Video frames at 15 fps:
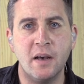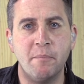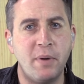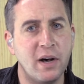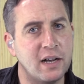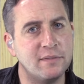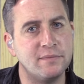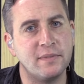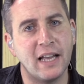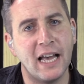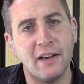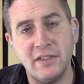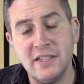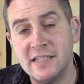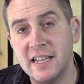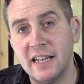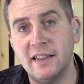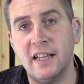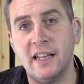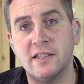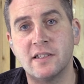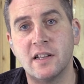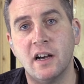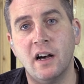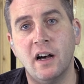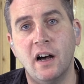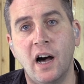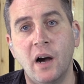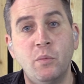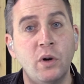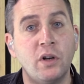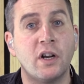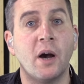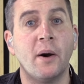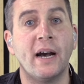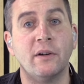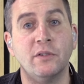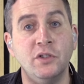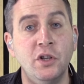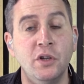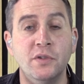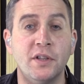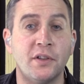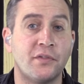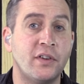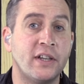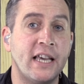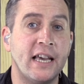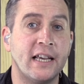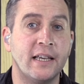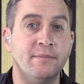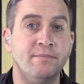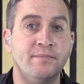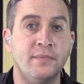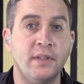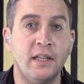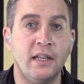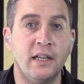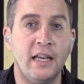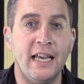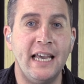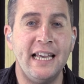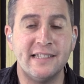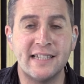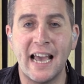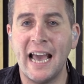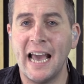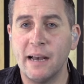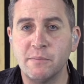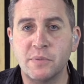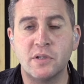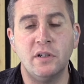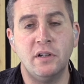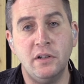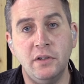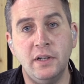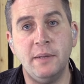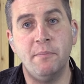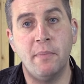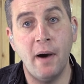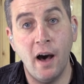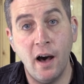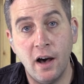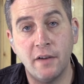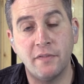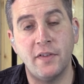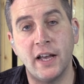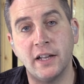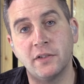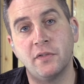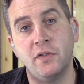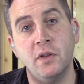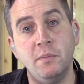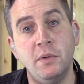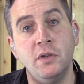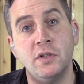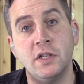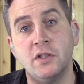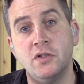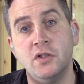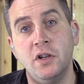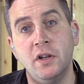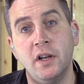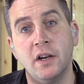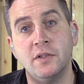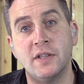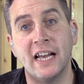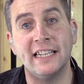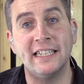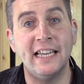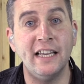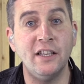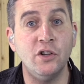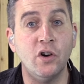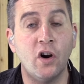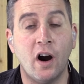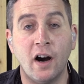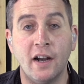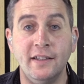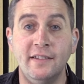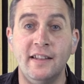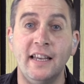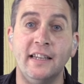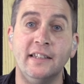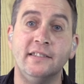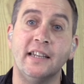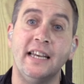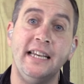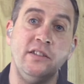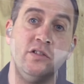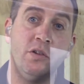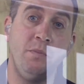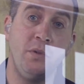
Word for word: But having said this, I wouldn't go out and use this for gigging. It's absolutely perfect for the music studios and getting your ideas into